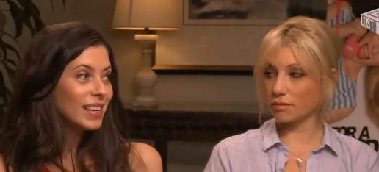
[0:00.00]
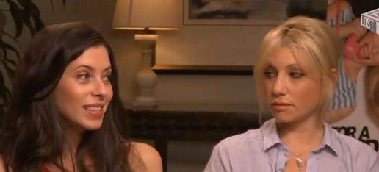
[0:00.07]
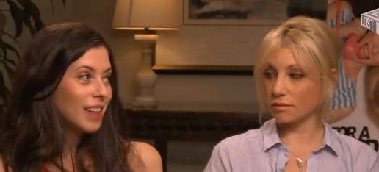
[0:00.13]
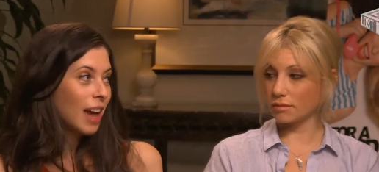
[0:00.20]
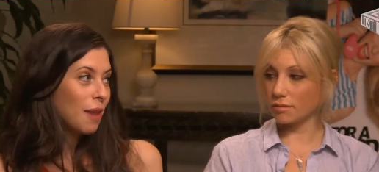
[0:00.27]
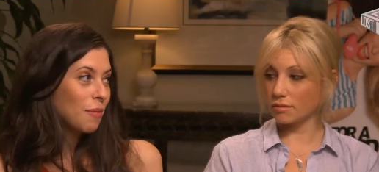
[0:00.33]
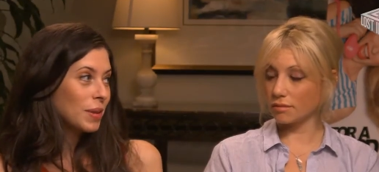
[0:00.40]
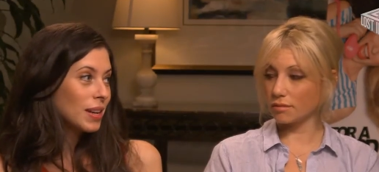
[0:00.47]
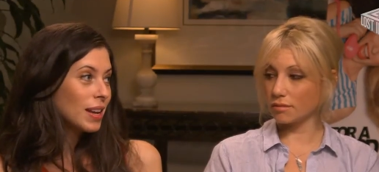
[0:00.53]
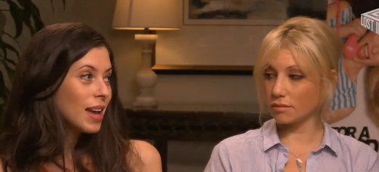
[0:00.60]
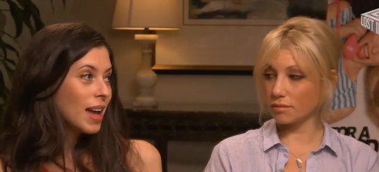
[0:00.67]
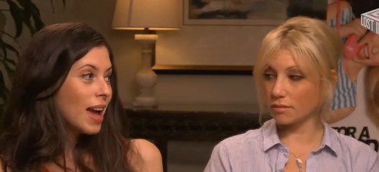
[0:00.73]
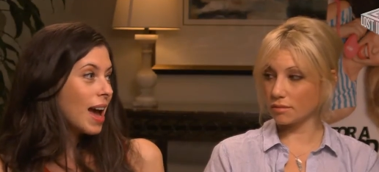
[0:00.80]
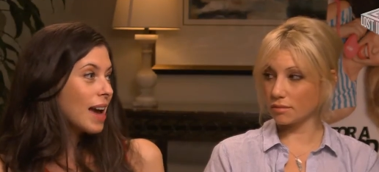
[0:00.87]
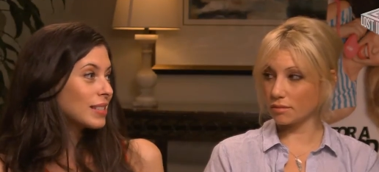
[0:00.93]
Speaker 1: time. And
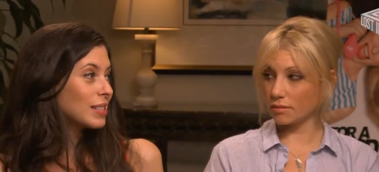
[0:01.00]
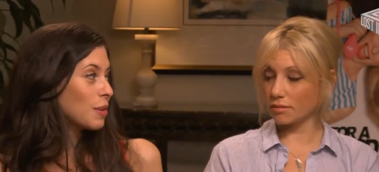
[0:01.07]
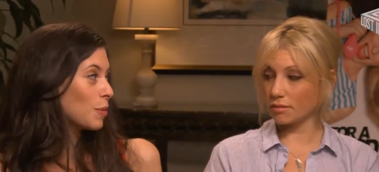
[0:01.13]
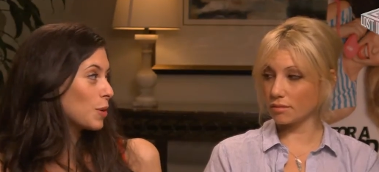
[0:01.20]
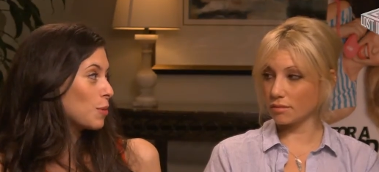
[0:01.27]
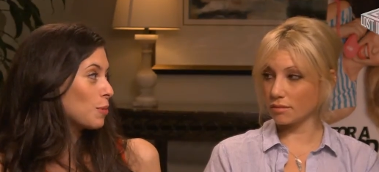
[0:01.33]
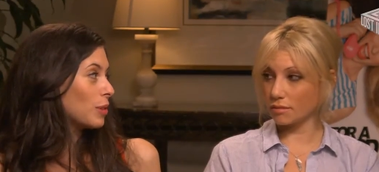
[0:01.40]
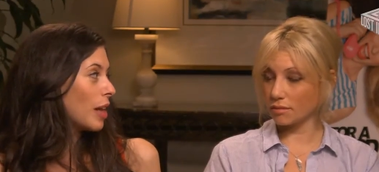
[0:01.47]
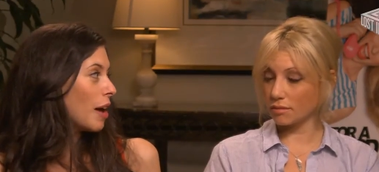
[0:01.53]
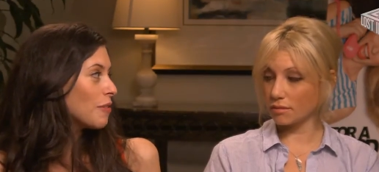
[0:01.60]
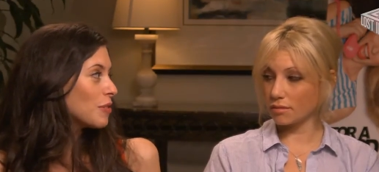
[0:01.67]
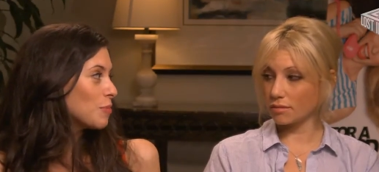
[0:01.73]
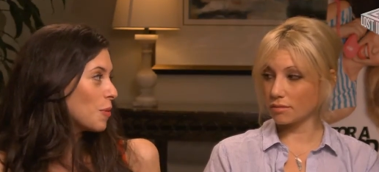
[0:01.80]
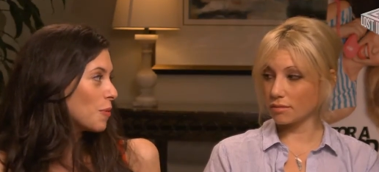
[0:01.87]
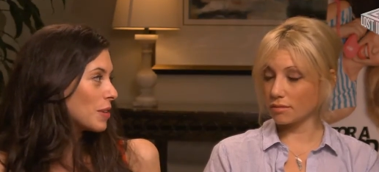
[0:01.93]
as someone who loves
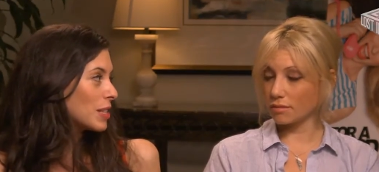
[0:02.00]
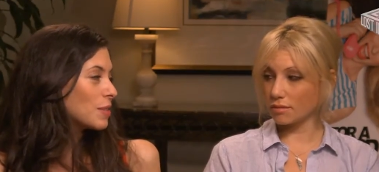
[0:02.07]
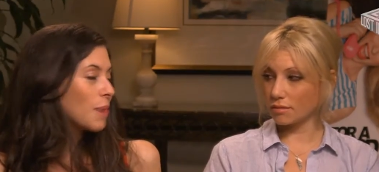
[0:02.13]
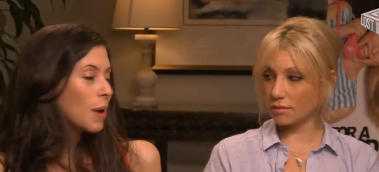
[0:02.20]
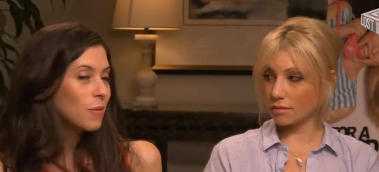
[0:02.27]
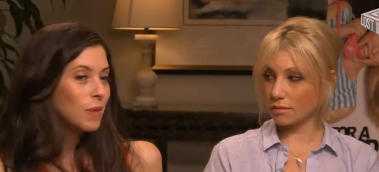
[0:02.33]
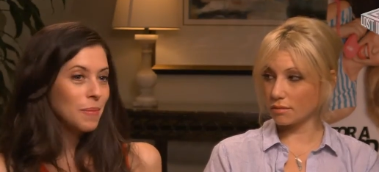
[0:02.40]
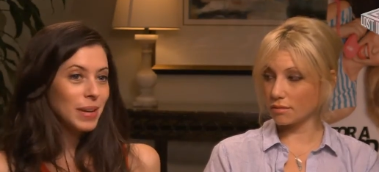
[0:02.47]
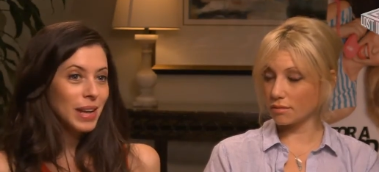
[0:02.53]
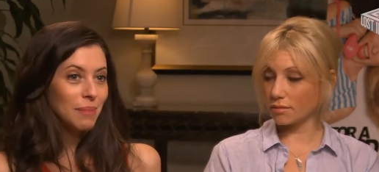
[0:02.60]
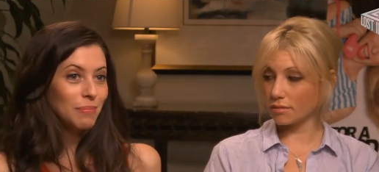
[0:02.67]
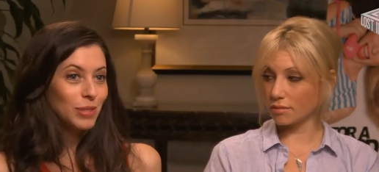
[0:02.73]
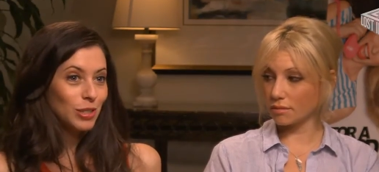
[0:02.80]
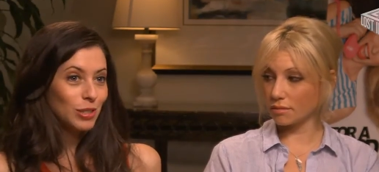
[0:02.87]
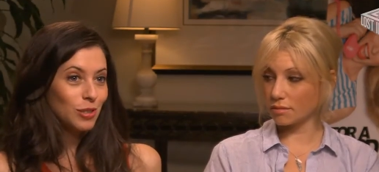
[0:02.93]
movies about women, I'm
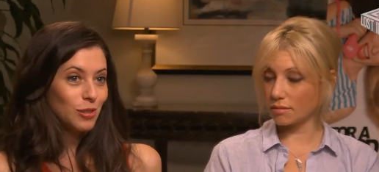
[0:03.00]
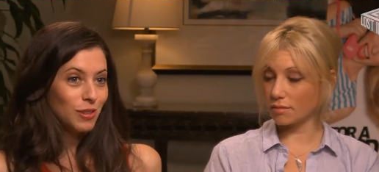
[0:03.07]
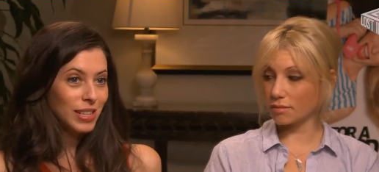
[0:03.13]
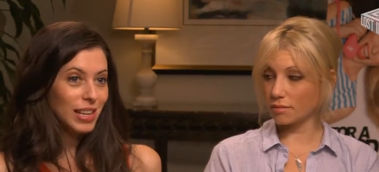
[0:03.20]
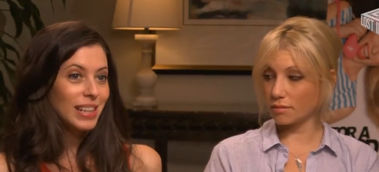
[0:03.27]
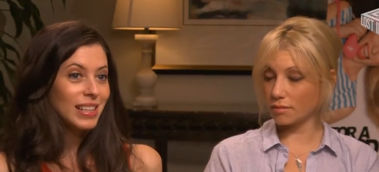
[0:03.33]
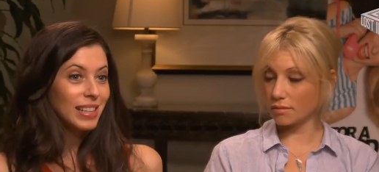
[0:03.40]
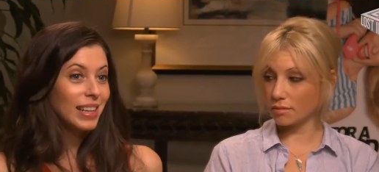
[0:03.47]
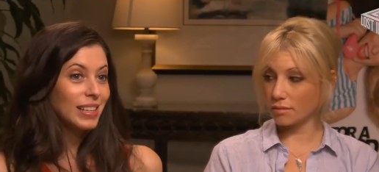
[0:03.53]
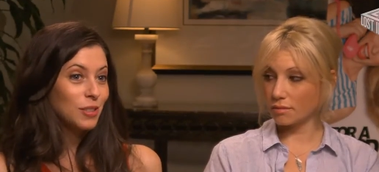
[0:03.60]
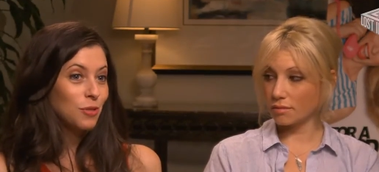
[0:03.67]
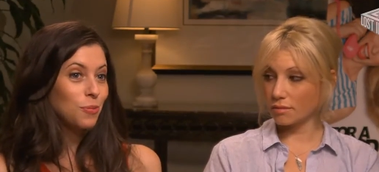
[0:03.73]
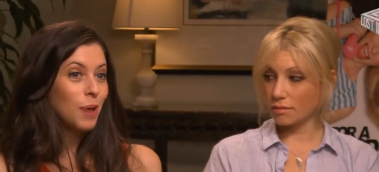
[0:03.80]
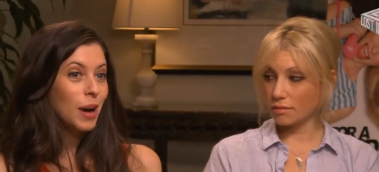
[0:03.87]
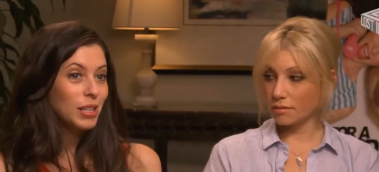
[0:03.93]
just so excited to get to
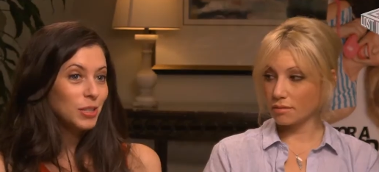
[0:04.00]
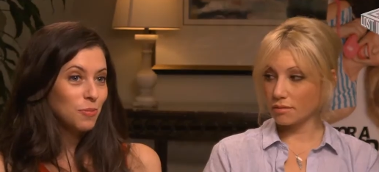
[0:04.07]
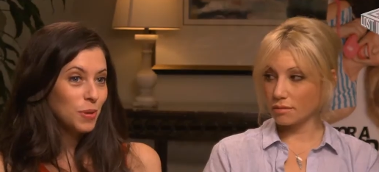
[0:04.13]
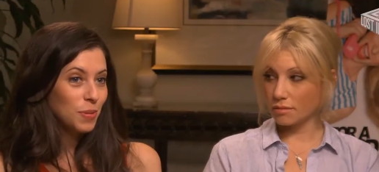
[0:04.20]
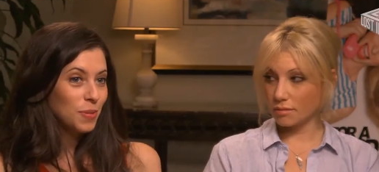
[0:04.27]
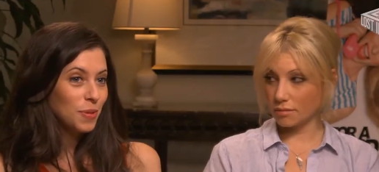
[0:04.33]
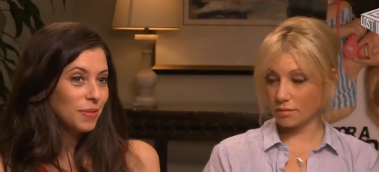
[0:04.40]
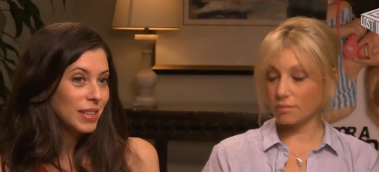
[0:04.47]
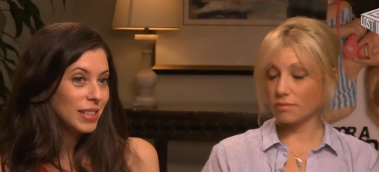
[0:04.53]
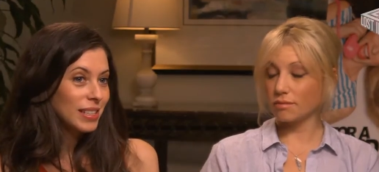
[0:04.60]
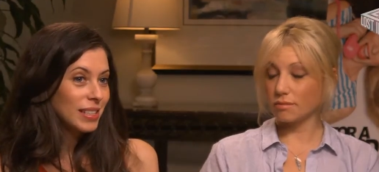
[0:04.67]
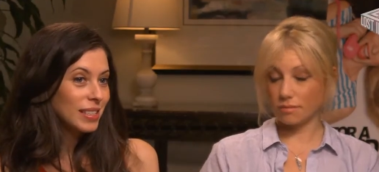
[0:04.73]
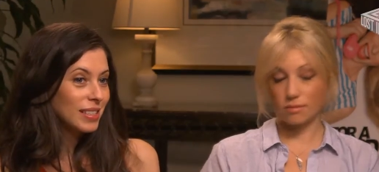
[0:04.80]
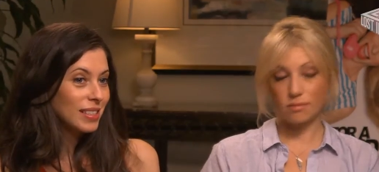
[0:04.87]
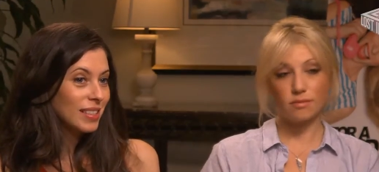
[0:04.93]
watch more movies.
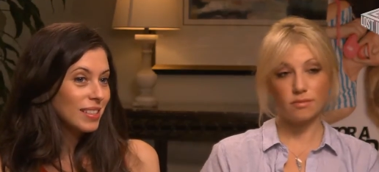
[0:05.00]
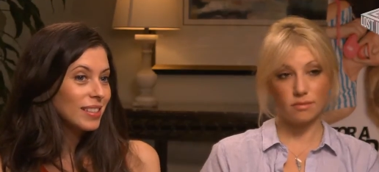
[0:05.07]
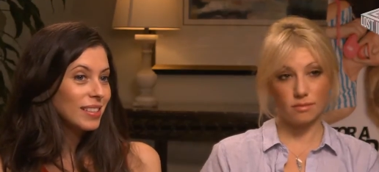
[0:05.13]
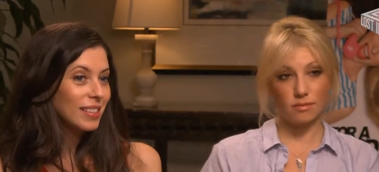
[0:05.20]
Yeah.